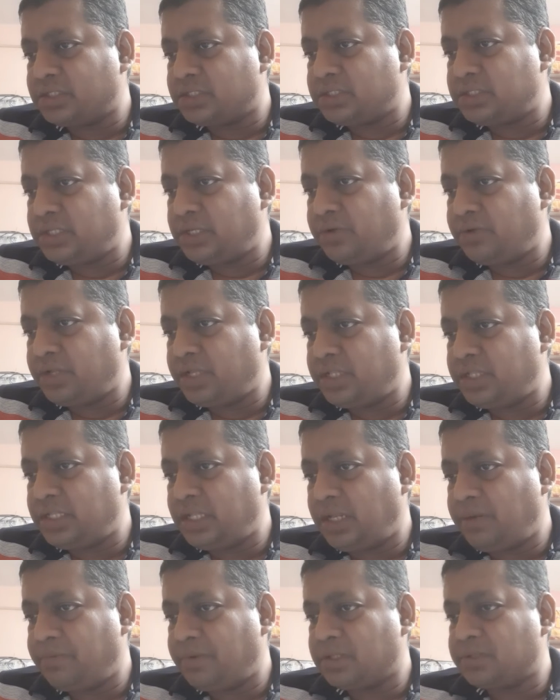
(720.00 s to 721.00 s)
during
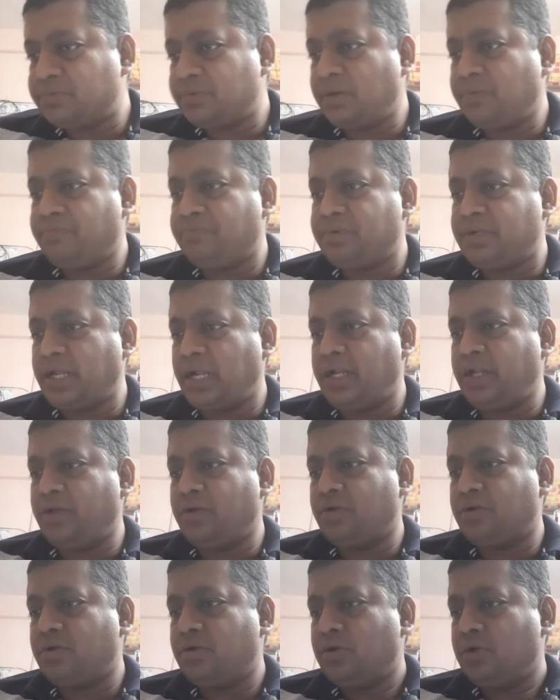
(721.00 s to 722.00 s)
the investment
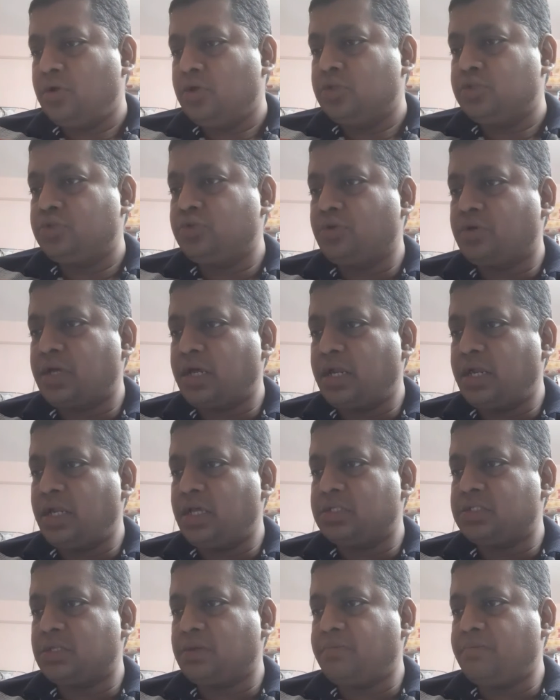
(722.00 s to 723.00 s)
tenure.
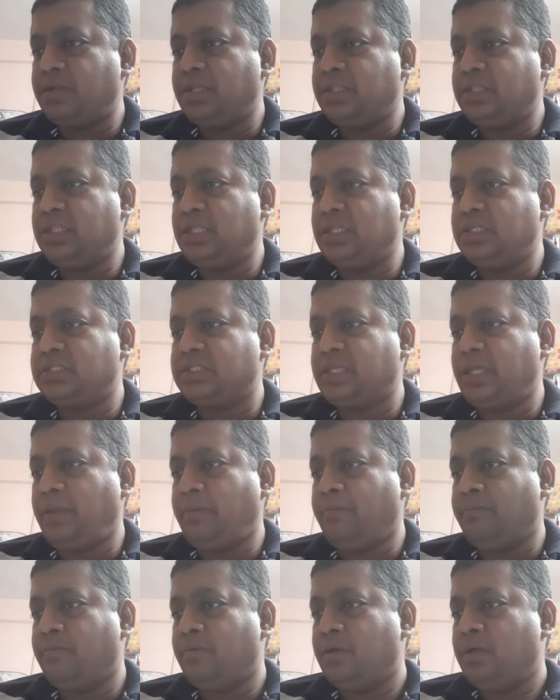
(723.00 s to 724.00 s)
Sukanya Samriddhi
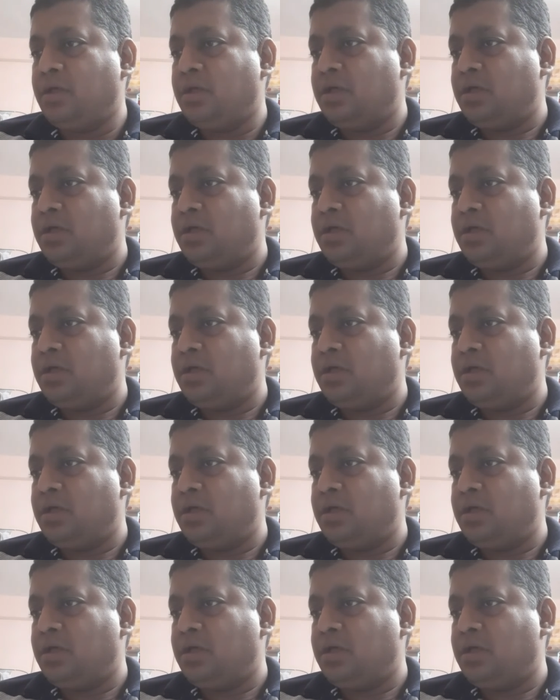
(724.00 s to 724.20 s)
Scheme.